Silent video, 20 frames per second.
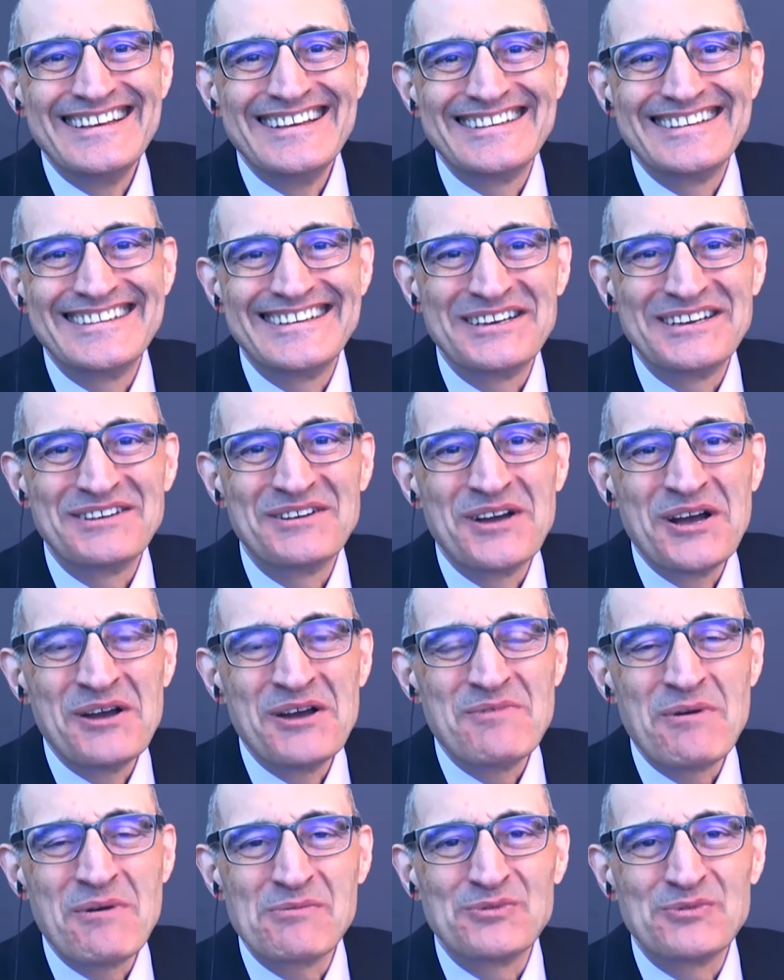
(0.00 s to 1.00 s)
I
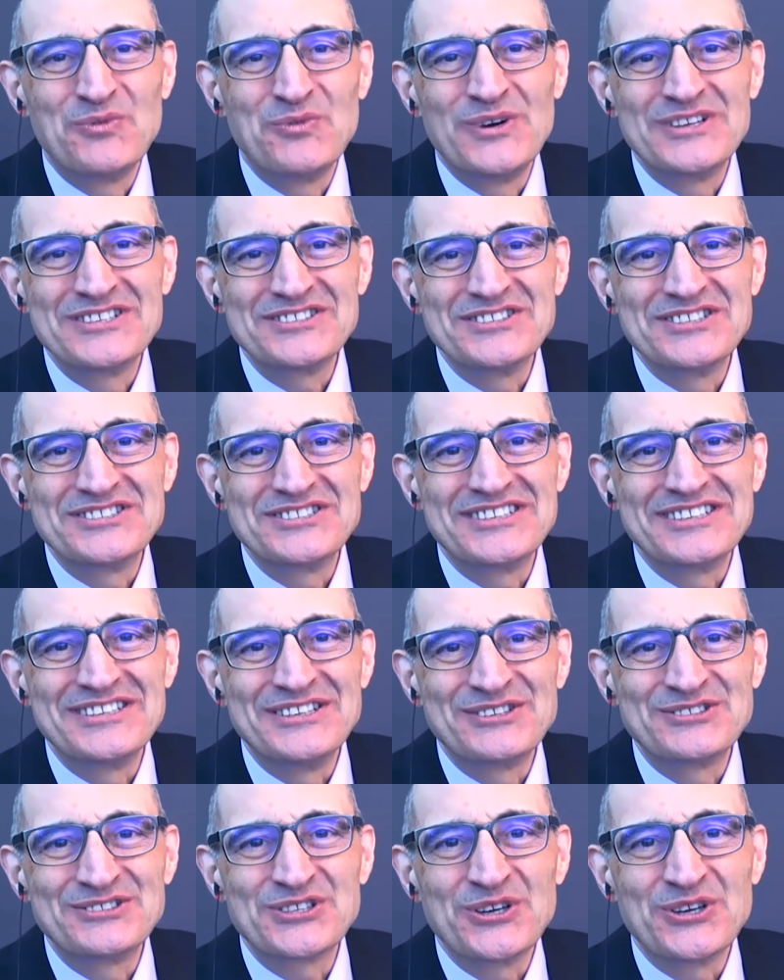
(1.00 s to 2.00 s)
remember once listening
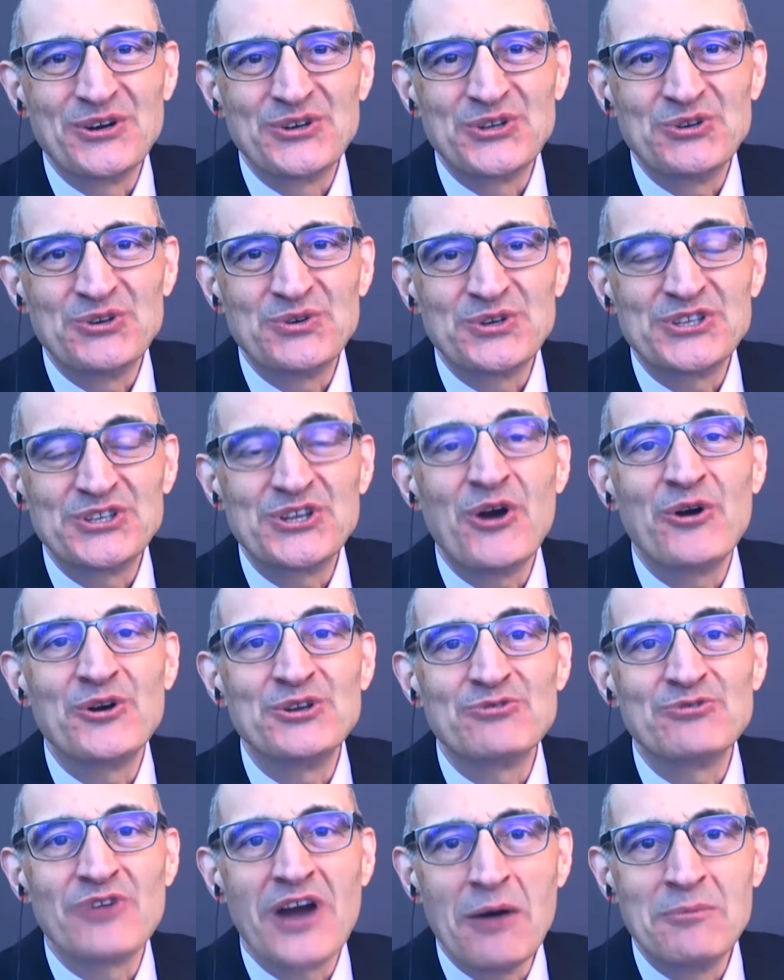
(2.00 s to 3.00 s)
years ago to a
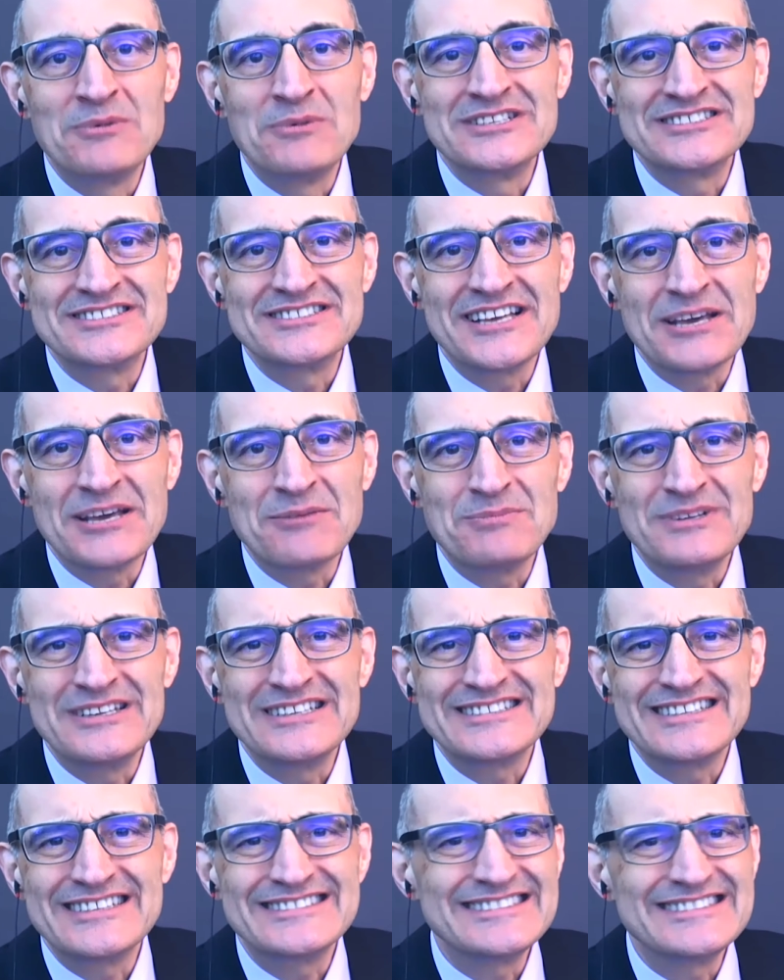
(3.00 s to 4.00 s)
Tony Robbins tape, and he
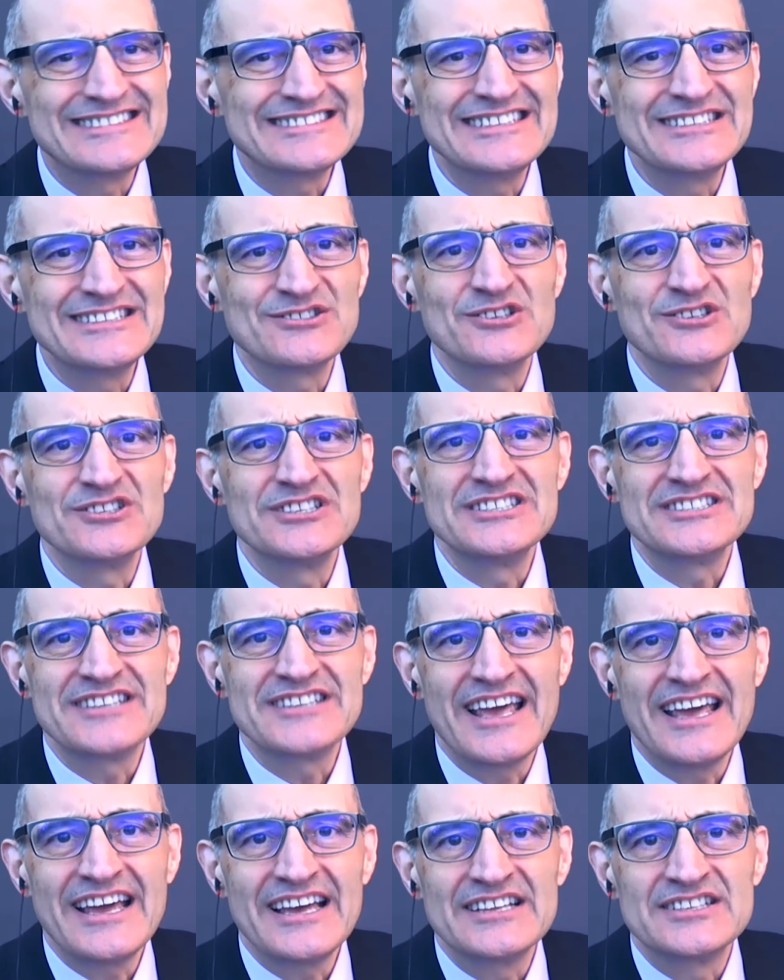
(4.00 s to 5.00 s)
says he sees all these
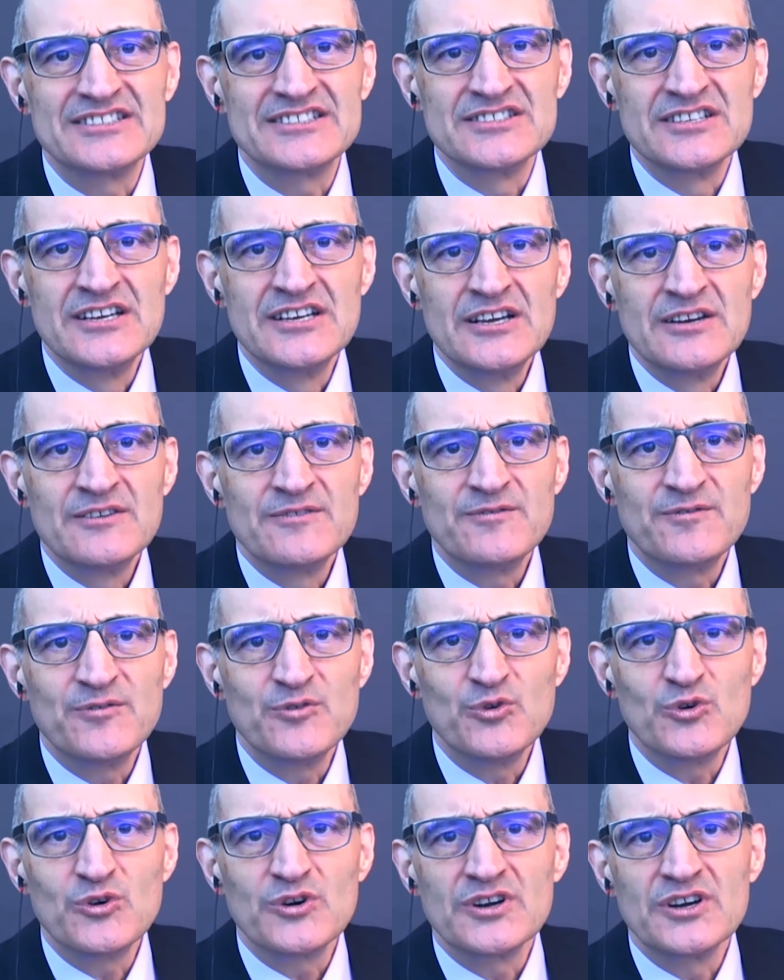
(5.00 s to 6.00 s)
ads
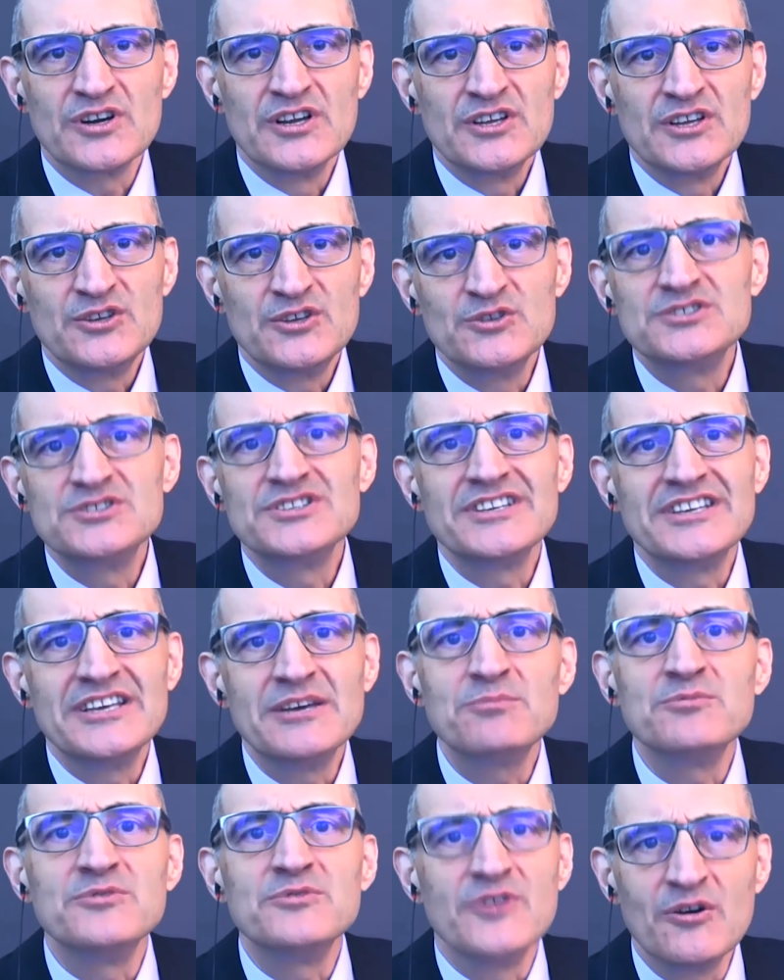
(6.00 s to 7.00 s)
for using
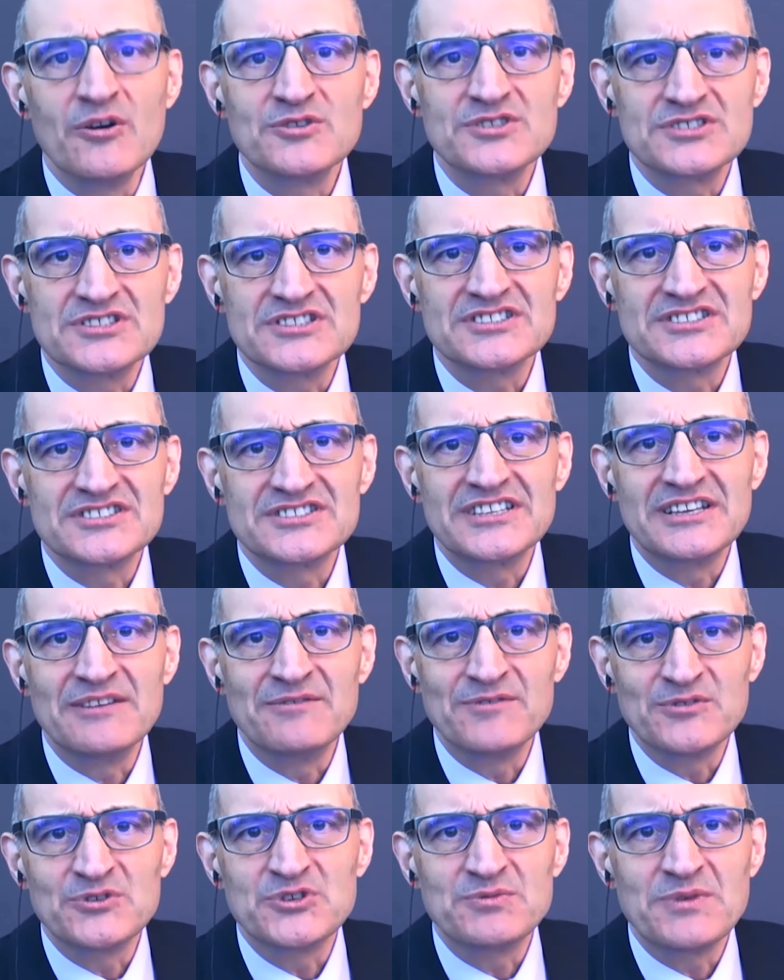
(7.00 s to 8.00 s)
hypnosis to
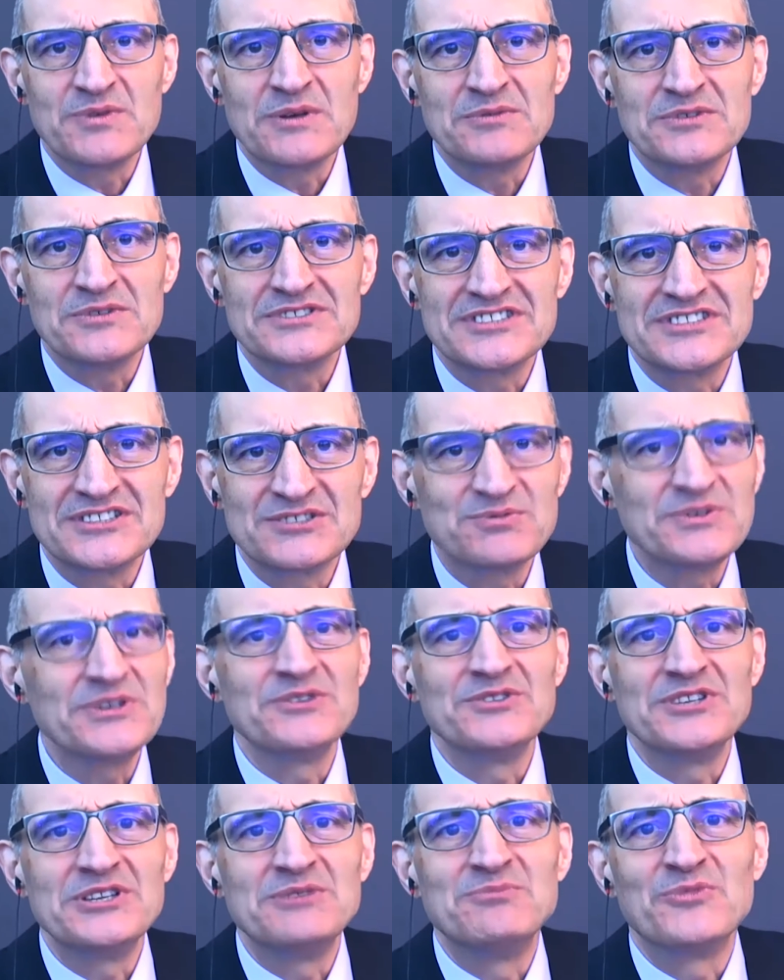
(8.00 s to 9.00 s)
influence people. He says, we
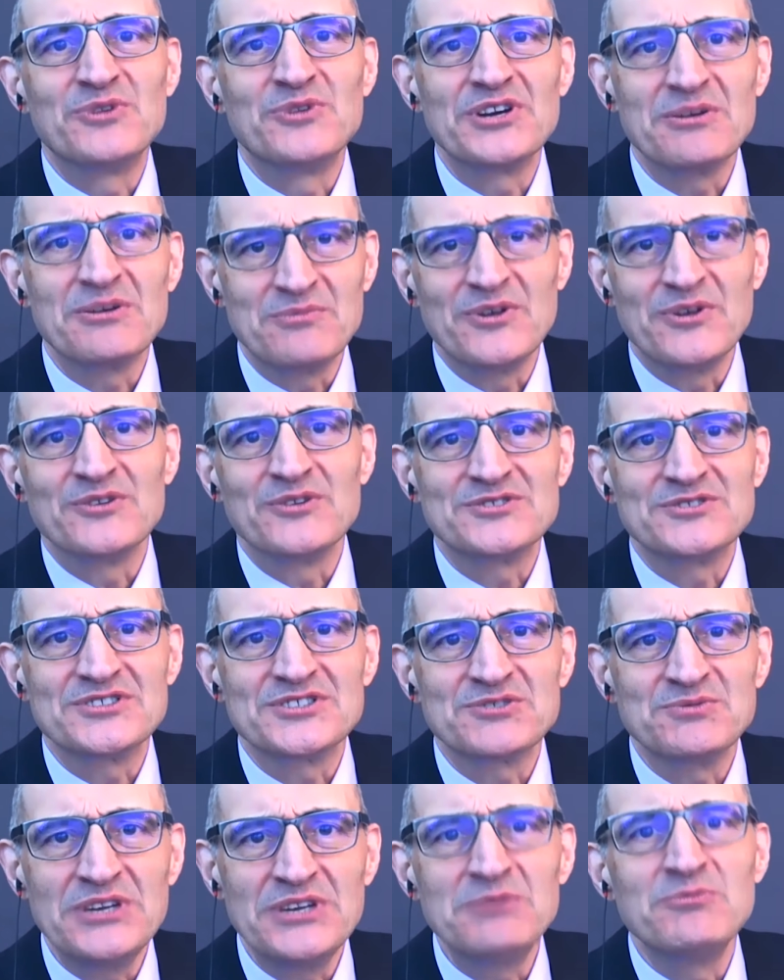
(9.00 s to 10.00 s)
don't need more
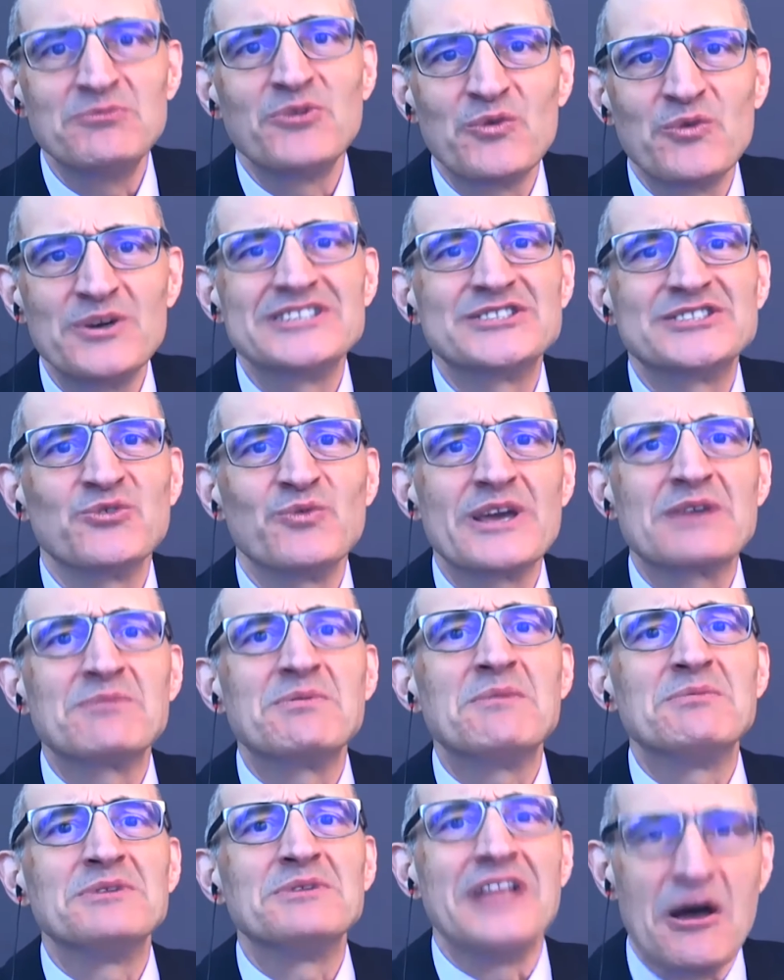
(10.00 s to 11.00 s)
hypnosis. We need more ways to wake
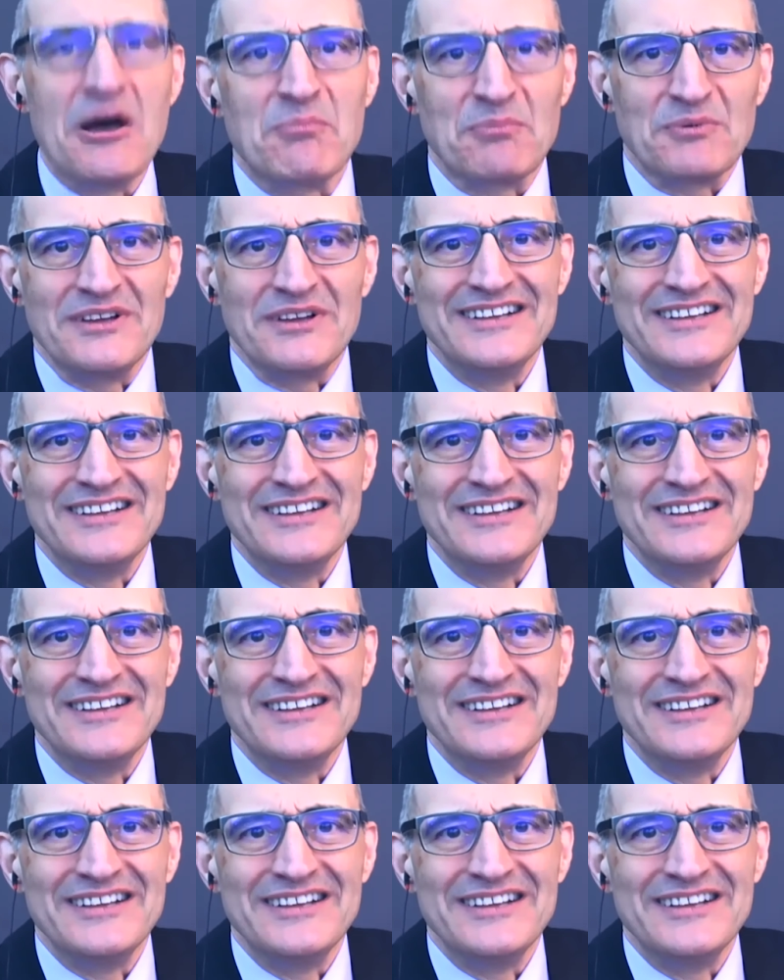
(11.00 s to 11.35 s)
people up.